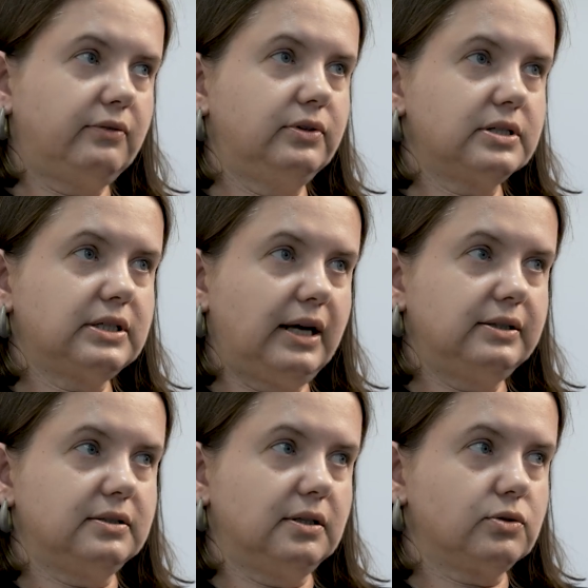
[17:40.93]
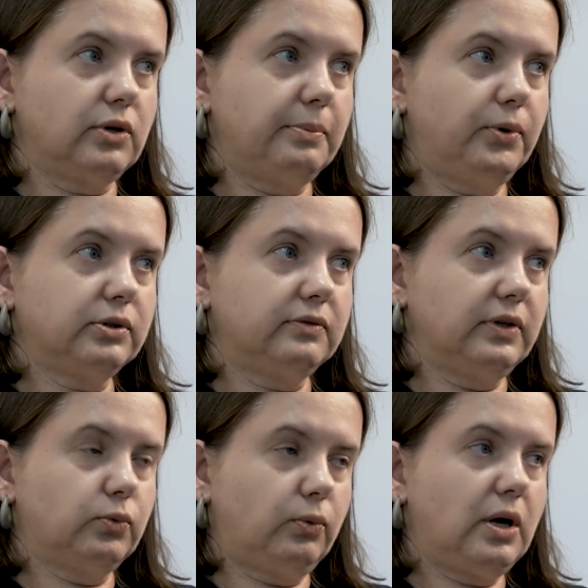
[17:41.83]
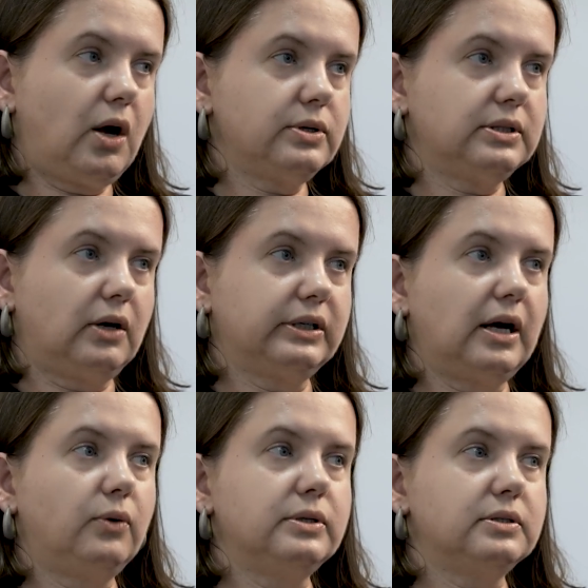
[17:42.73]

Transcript: the other side is also important, that how it's done now,